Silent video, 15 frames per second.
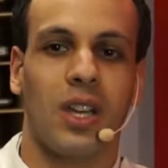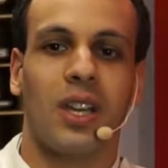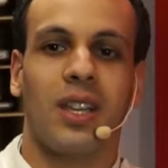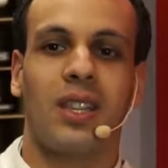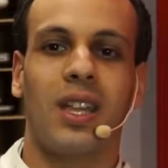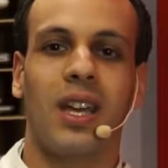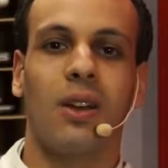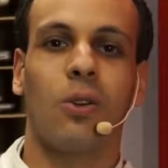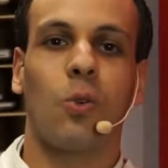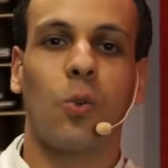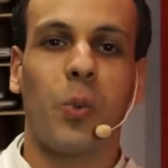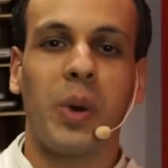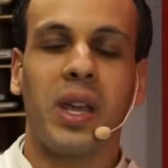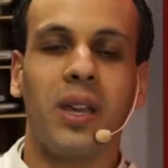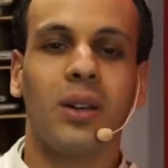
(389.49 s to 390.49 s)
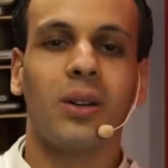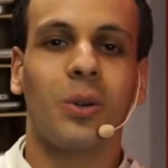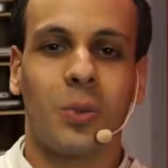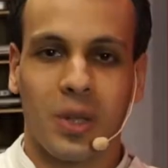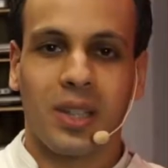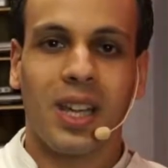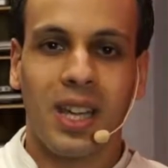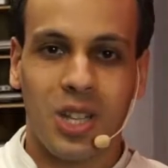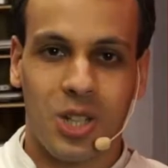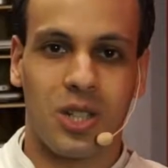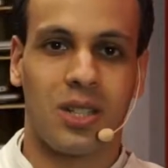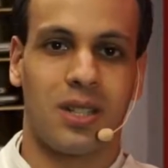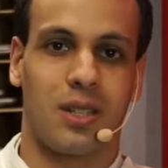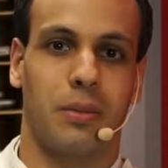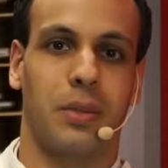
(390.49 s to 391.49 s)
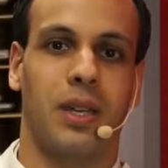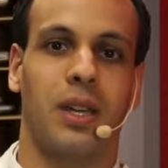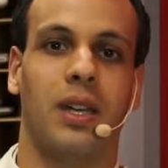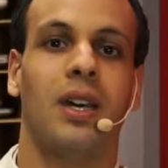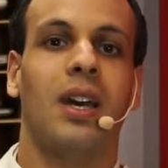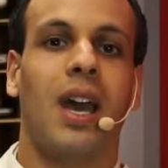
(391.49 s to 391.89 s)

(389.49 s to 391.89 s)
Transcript: their real relation to me,